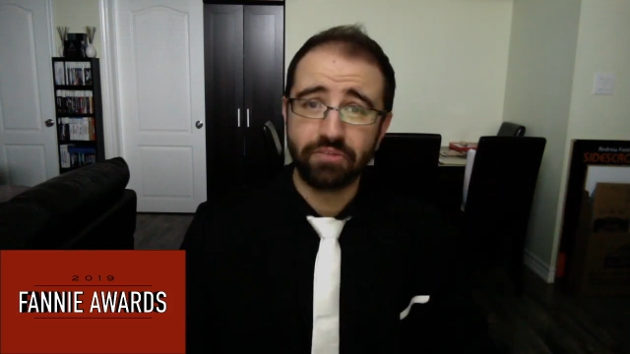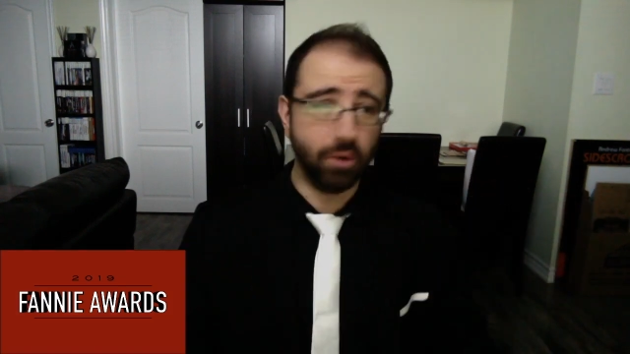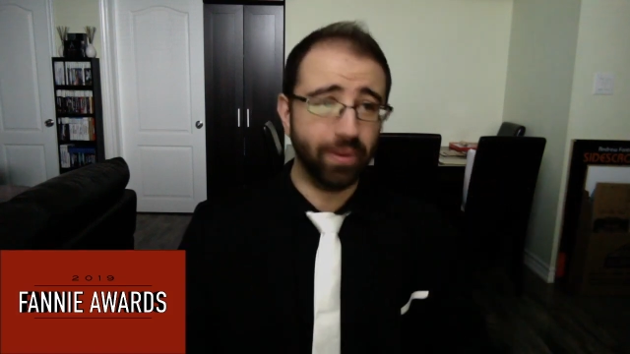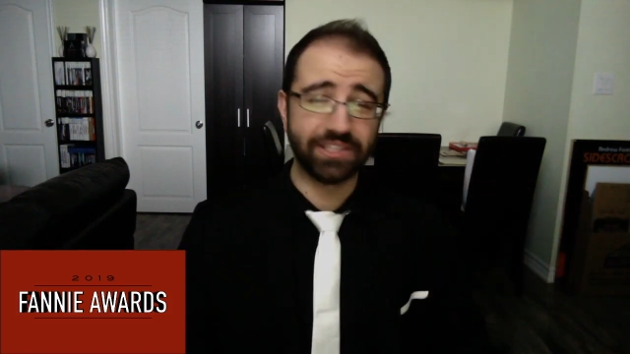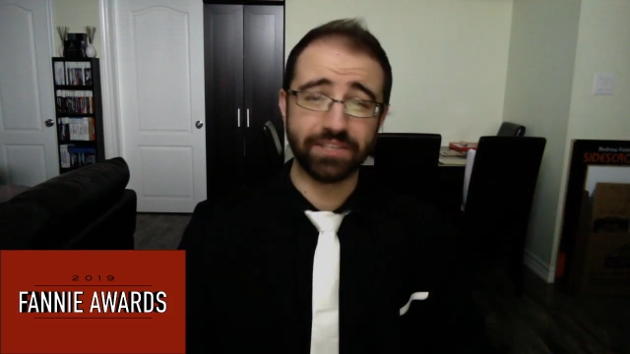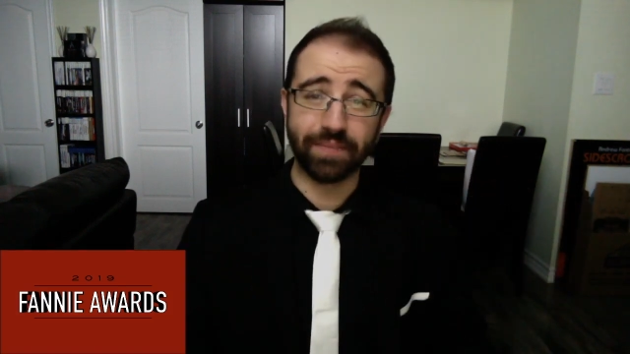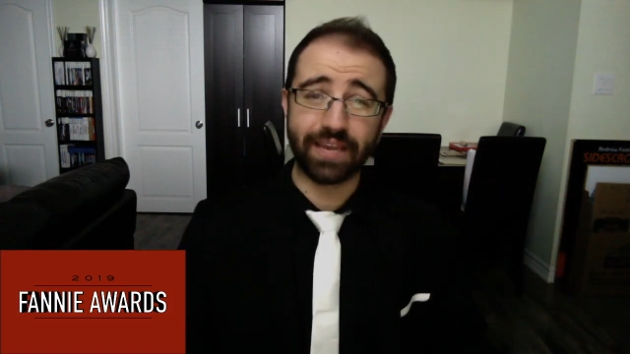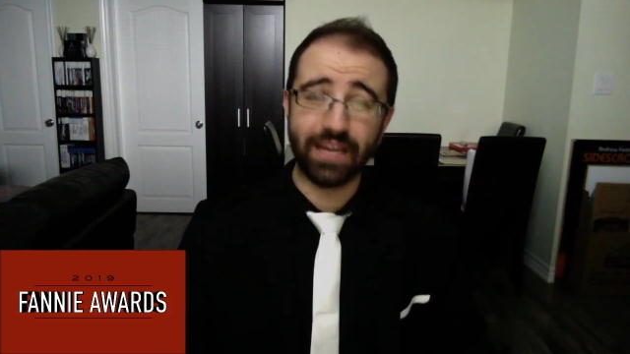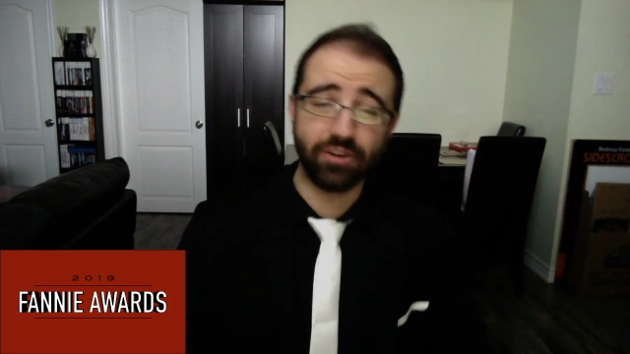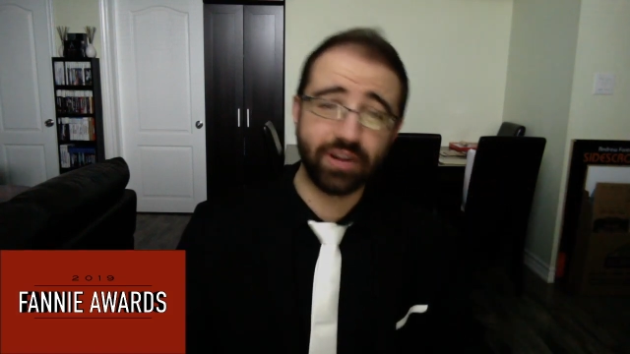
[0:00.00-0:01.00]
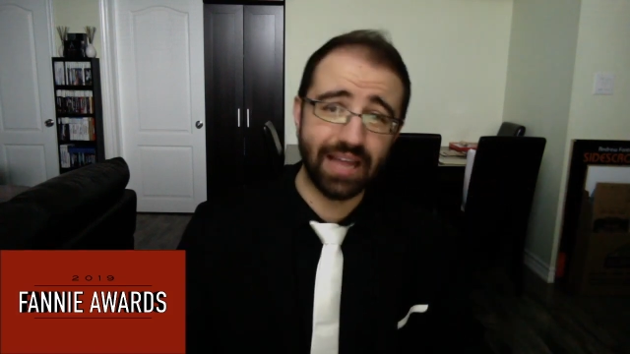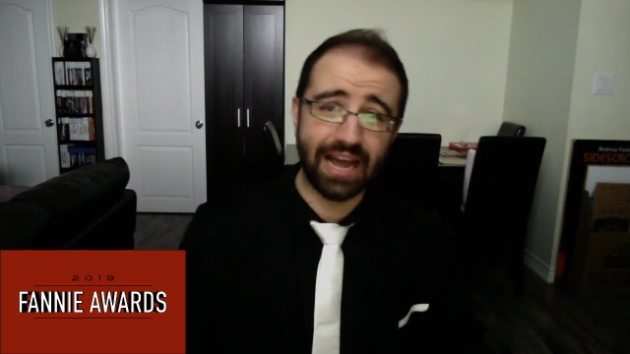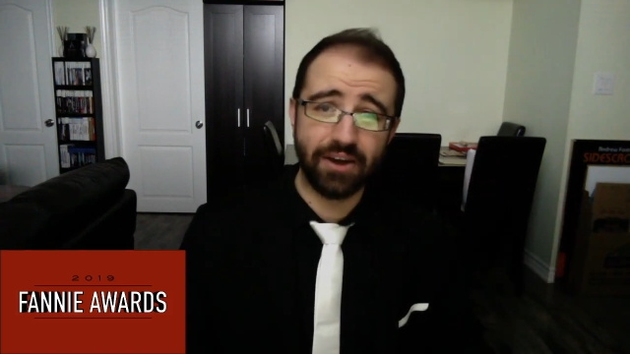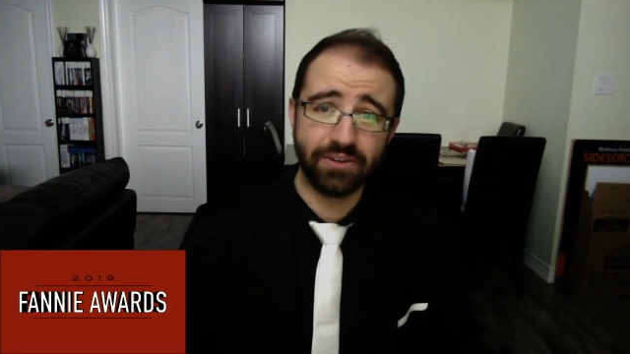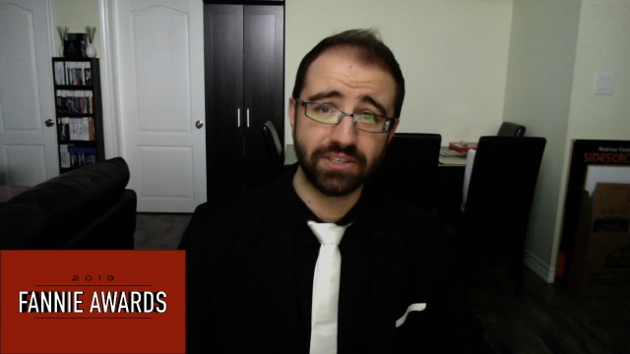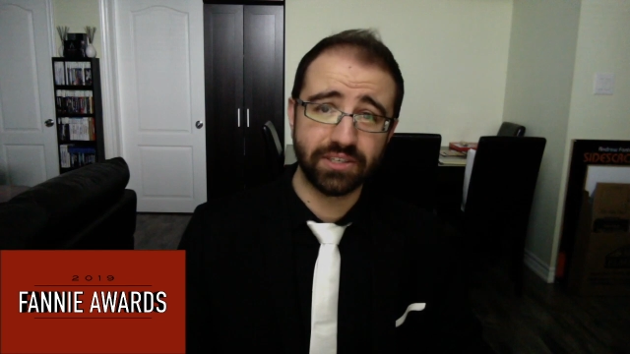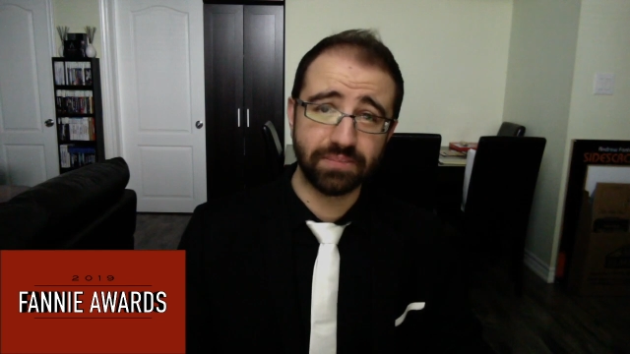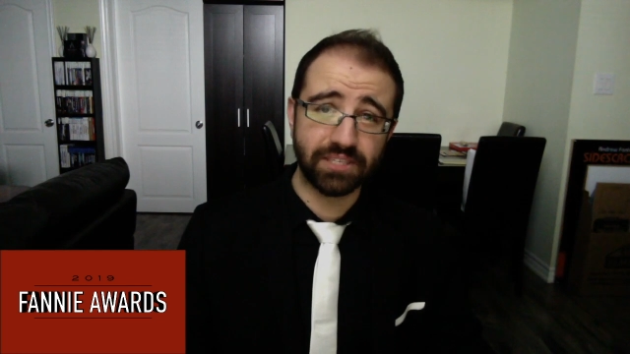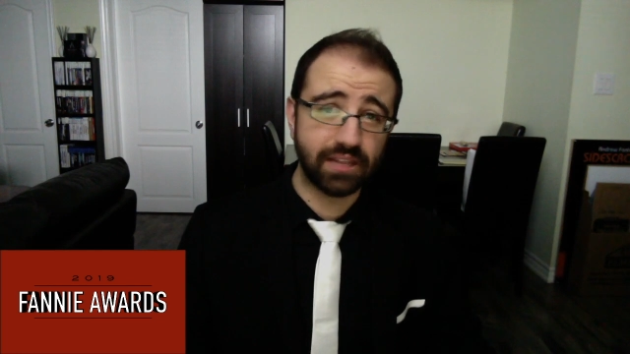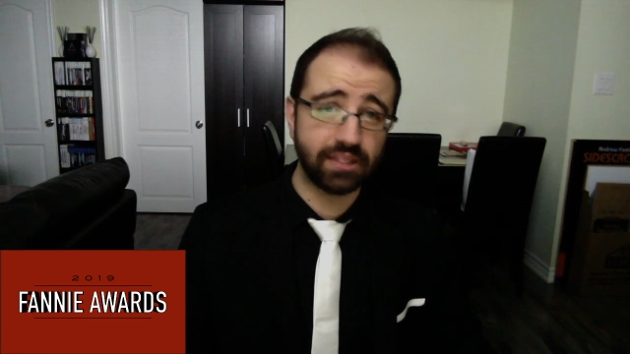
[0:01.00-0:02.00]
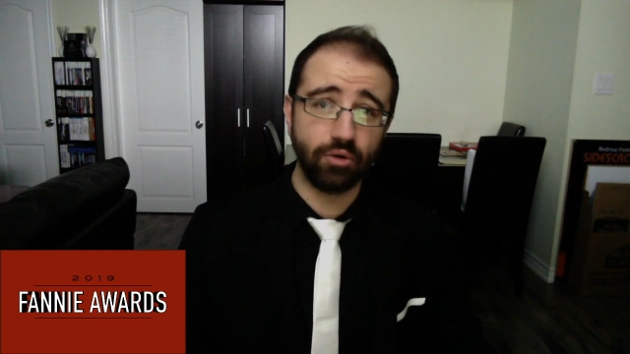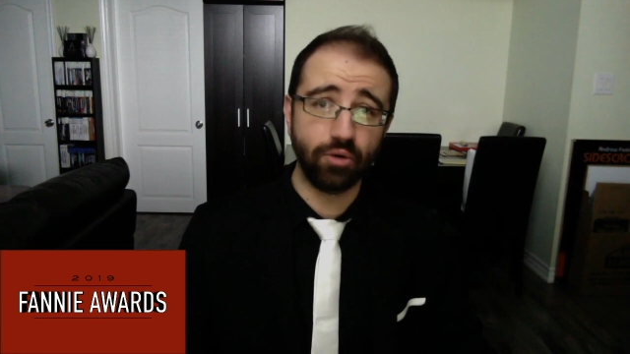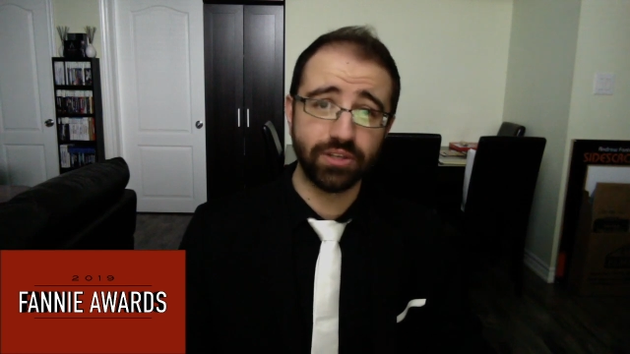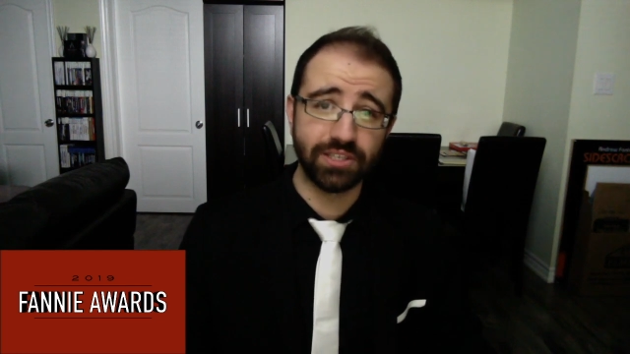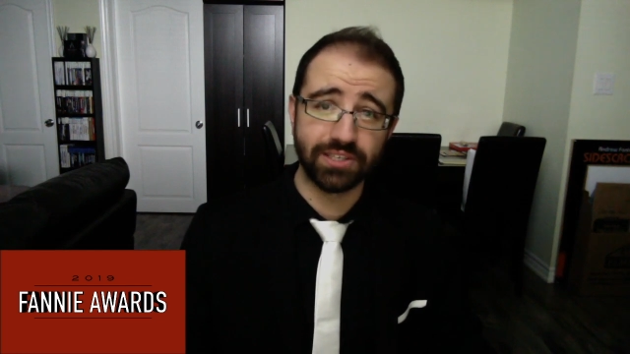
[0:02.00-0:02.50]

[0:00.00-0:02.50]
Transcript: Throw in some killer clowns, some Sith lords,